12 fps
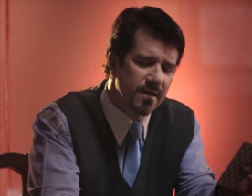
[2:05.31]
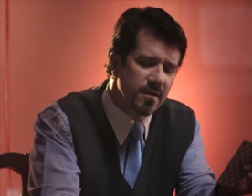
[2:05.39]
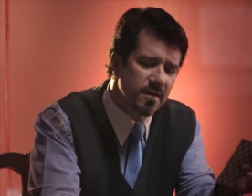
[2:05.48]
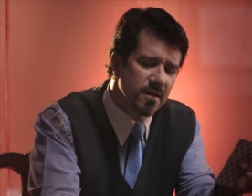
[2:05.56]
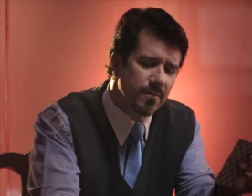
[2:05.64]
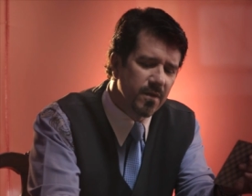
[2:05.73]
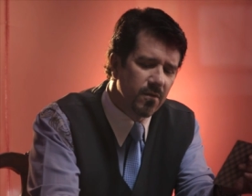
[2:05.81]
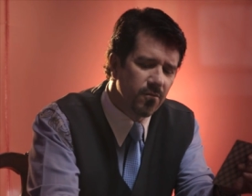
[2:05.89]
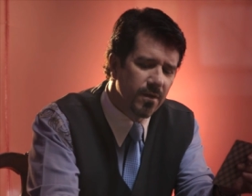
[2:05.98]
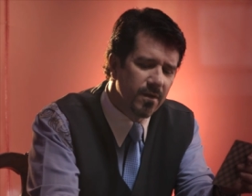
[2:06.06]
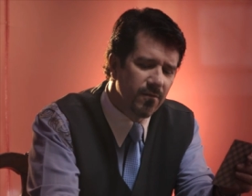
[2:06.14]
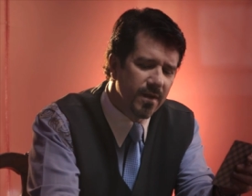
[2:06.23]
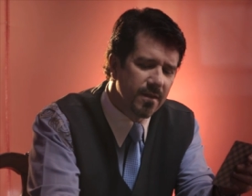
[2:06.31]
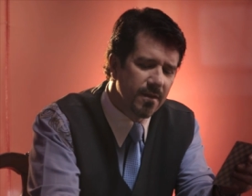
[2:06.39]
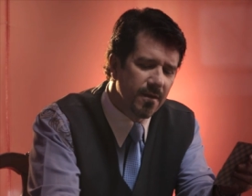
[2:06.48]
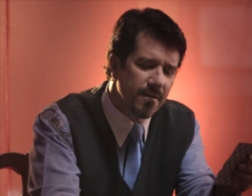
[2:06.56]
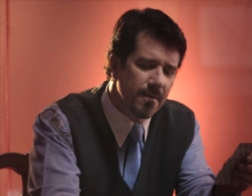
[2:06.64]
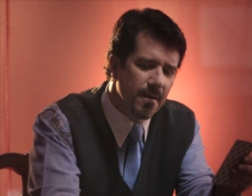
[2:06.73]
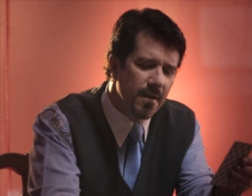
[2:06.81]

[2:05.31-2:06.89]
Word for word: I see something green right there.